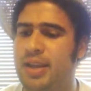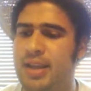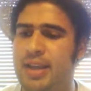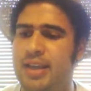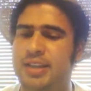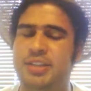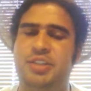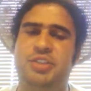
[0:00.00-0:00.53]

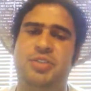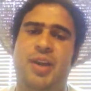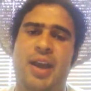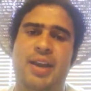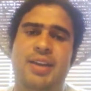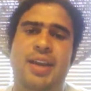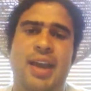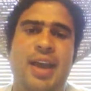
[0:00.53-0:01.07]
is
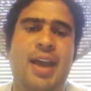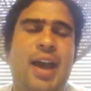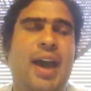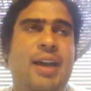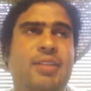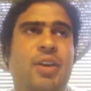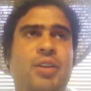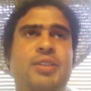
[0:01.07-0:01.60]
trying to
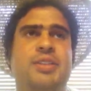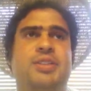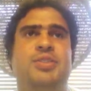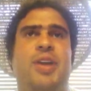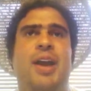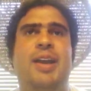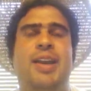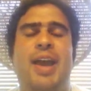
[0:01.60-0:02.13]

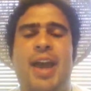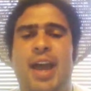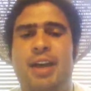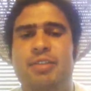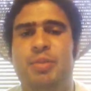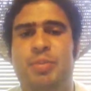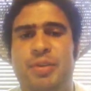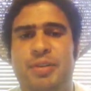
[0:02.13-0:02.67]

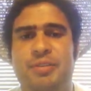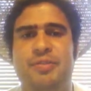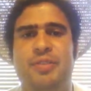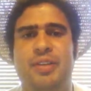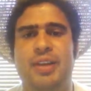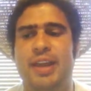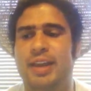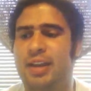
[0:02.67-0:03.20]
have
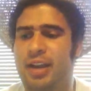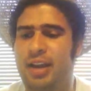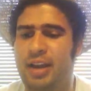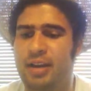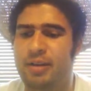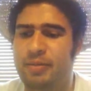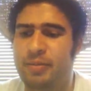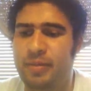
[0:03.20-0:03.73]

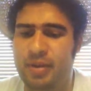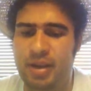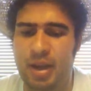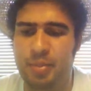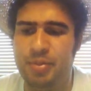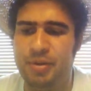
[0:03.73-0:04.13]
a